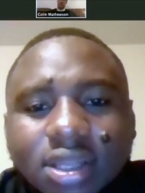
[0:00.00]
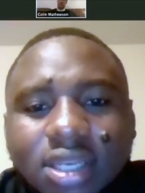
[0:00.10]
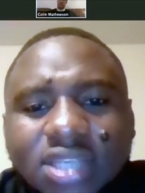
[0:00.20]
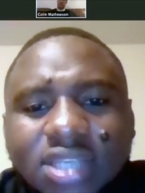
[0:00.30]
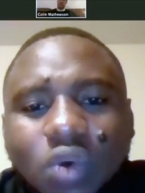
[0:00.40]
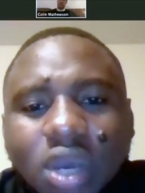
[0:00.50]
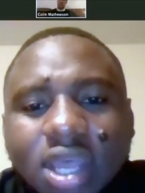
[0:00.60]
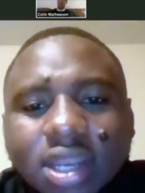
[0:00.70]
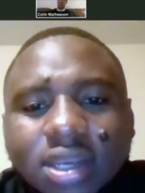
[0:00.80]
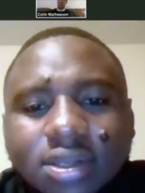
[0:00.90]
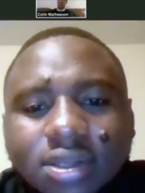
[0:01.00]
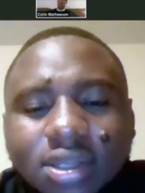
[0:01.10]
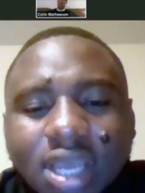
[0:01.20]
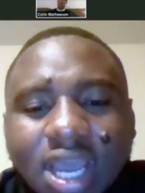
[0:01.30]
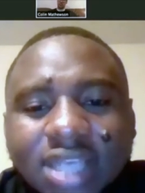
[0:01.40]
that's when
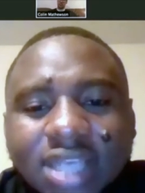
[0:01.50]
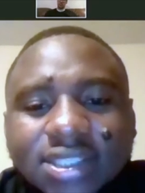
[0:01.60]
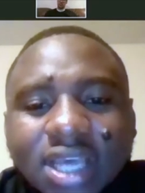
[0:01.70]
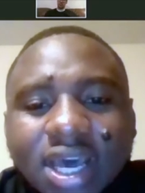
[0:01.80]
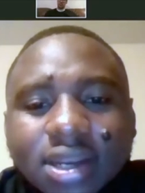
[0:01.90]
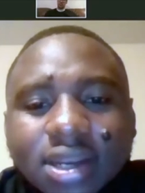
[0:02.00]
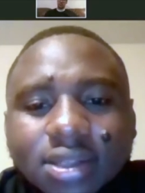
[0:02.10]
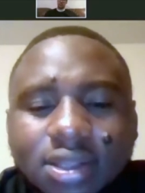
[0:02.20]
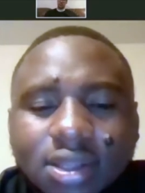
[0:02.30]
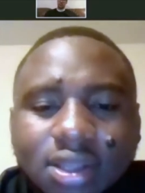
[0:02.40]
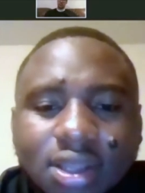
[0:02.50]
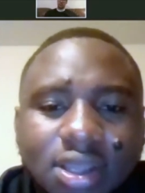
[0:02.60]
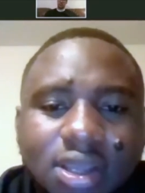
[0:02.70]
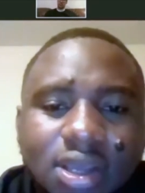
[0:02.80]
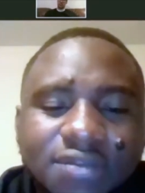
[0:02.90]
I start
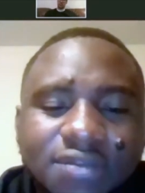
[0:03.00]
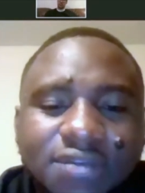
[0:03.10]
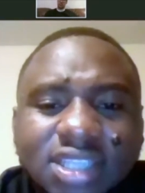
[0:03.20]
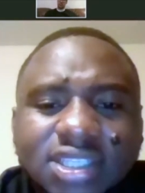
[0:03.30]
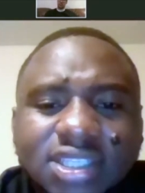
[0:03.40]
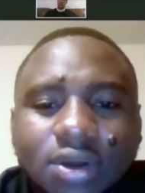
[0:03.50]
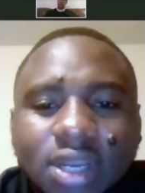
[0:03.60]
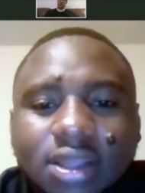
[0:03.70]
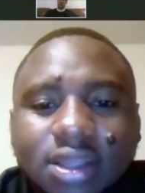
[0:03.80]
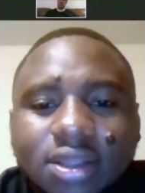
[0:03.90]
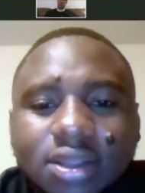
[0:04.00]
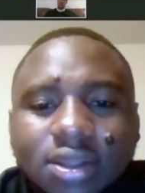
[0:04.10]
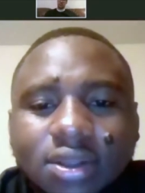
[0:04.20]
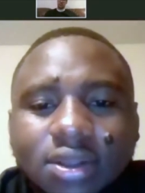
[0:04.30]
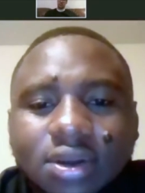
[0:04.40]
reflecting on it.
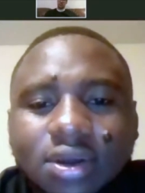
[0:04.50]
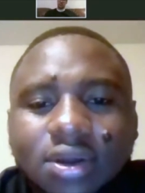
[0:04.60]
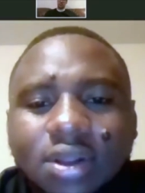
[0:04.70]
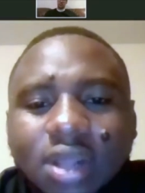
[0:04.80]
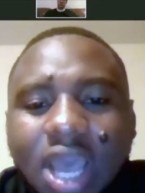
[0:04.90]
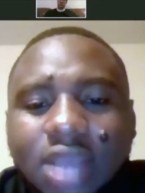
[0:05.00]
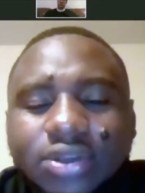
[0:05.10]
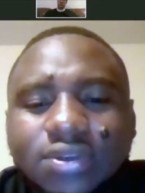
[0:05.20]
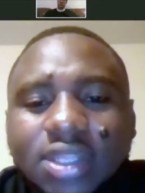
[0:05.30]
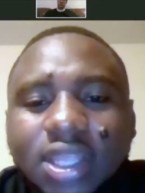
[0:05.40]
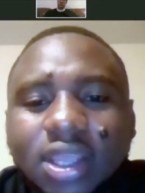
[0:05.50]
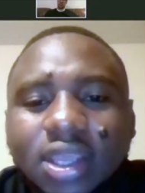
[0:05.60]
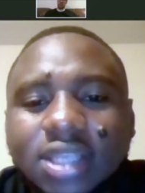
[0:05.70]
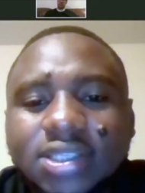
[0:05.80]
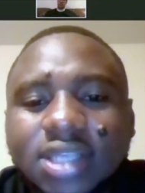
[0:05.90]
You know, I used to
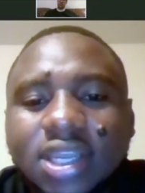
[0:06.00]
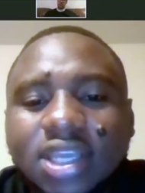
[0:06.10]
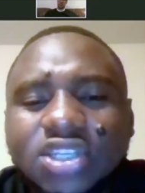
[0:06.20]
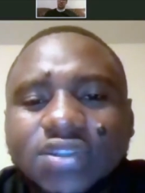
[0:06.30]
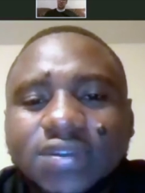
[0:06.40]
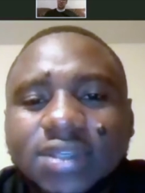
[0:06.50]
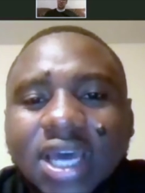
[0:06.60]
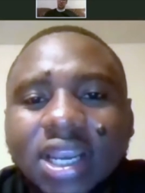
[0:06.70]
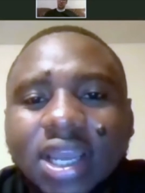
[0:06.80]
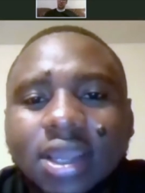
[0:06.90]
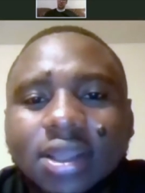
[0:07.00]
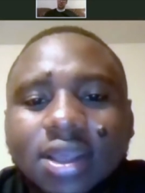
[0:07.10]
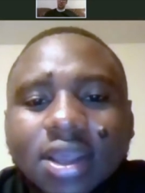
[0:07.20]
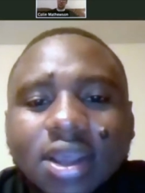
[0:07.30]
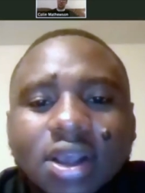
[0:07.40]
think it's an issue that like
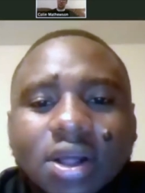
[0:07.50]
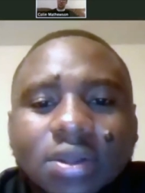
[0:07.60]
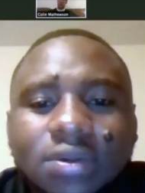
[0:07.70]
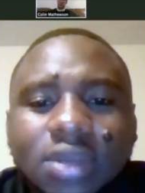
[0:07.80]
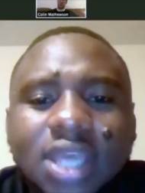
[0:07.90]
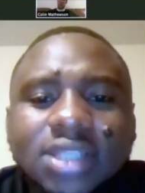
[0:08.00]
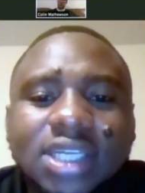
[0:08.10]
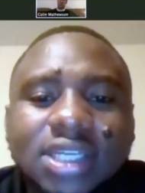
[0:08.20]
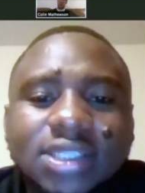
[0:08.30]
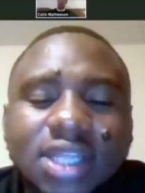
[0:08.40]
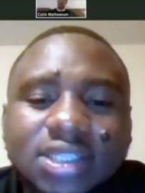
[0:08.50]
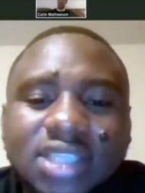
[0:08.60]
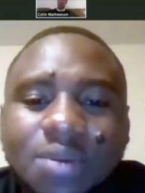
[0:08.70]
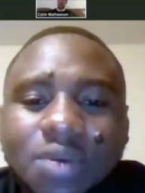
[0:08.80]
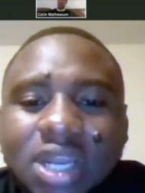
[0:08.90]
you can just tell
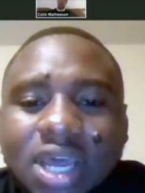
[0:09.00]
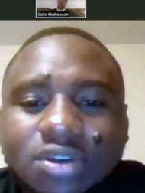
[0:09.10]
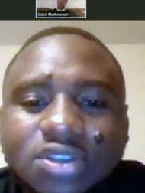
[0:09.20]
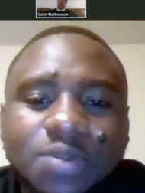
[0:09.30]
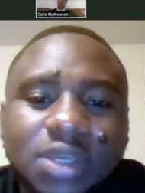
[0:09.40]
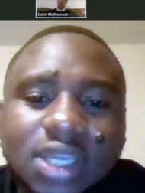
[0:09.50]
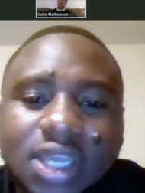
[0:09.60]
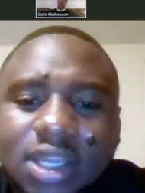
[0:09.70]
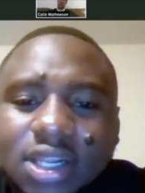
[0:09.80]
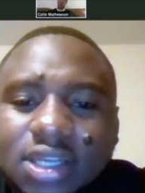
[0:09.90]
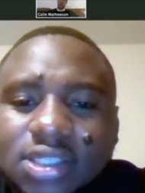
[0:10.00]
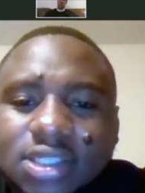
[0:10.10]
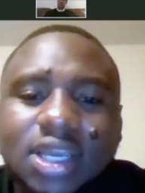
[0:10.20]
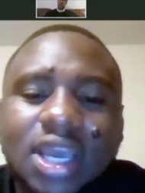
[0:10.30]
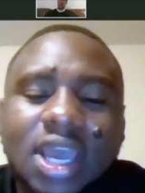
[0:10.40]
someone I don't speak English
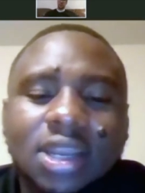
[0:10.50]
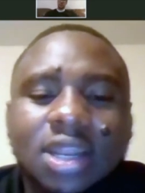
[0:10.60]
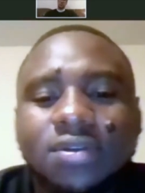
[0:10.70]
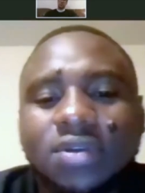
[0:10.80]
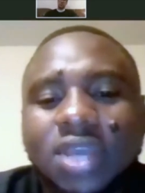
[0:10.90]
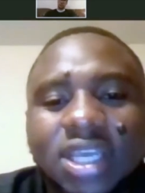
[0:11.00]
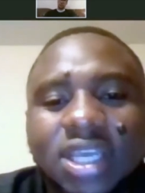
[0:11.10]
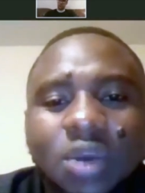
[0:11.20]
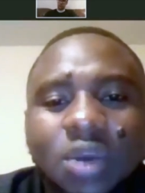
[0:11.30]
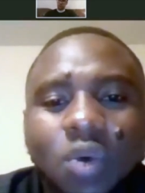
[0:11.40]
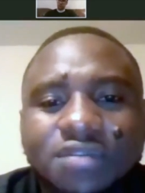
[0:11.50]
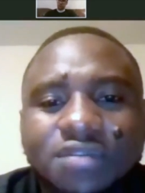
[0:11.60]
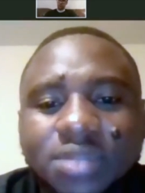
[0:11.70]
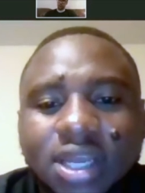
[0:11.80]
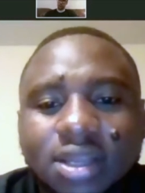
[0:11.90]
and then you can get away
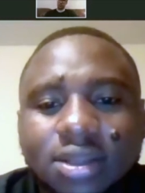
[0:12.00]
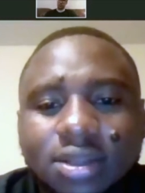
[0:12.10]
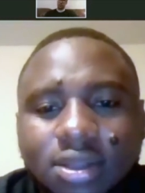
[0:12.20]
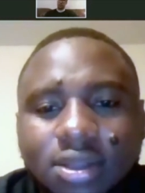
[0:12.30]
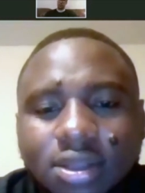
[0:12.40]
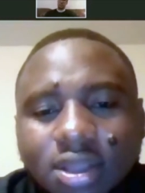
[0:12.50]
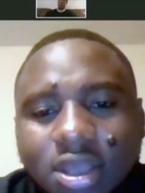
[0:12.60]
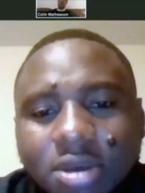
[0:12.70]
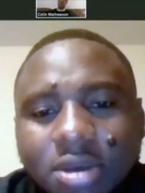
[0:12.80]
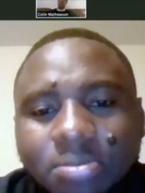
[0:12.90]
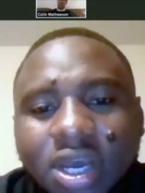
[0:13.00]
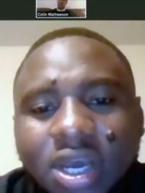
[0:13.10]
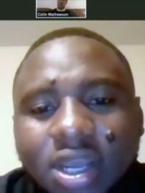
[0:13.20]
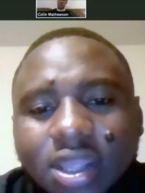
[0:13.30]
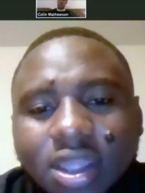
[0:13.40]
from that. Mm-hmm.
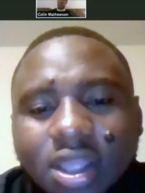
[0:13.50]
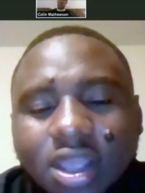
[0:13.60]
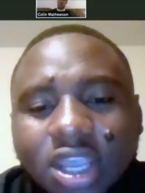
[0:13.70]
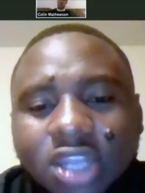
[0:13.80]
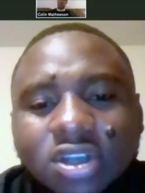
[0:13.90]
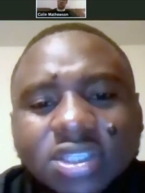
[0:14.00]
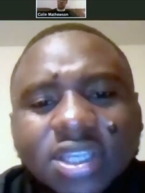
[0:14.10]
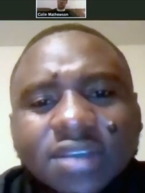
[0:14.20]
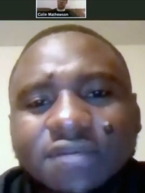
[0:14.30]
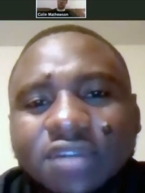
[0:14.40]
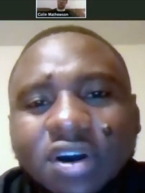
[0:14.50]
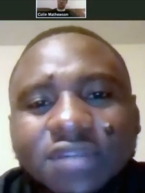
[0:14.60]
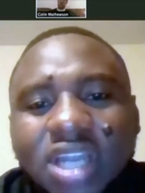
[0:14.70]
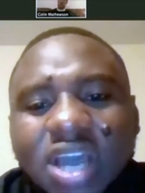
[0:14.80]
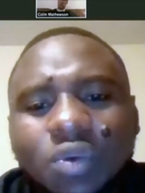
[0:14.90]
But doesn't involve a
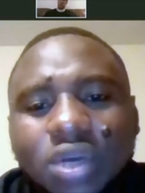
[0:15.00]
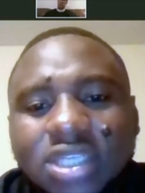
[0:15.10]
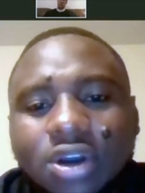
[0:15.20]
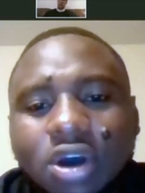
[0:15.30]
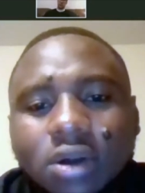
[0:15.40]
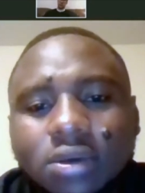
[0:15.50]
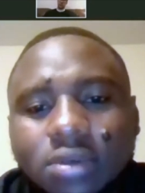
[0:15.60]
language at all.